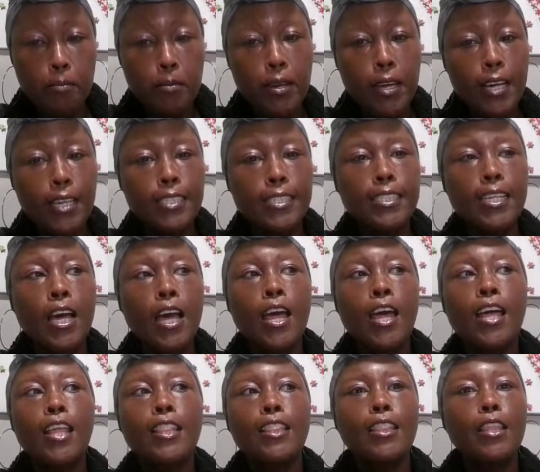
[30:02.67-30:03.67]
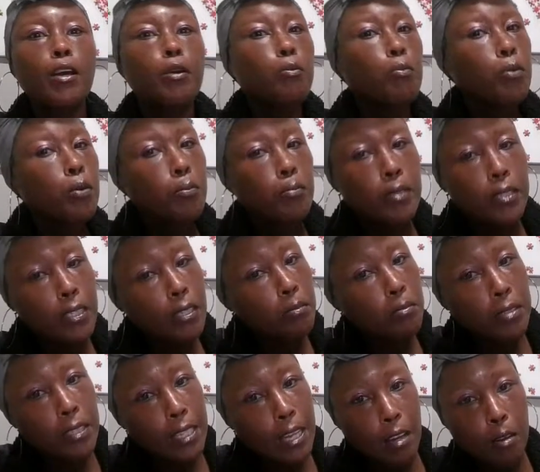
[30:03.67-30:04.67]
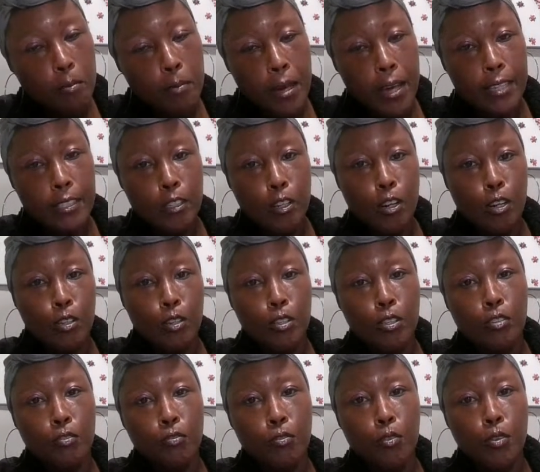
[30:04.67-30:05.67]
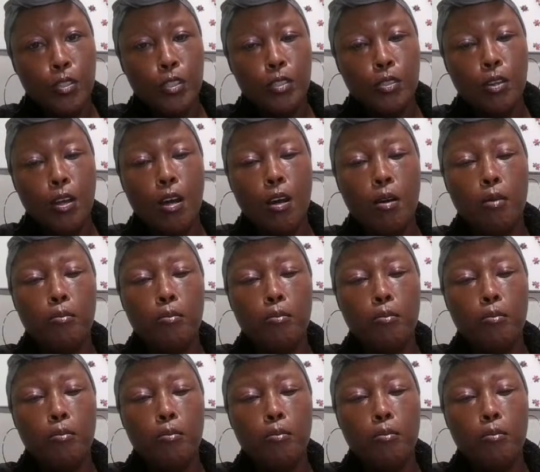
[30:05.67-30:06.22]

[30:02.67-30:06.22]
Because there will be some setbacks on your divorce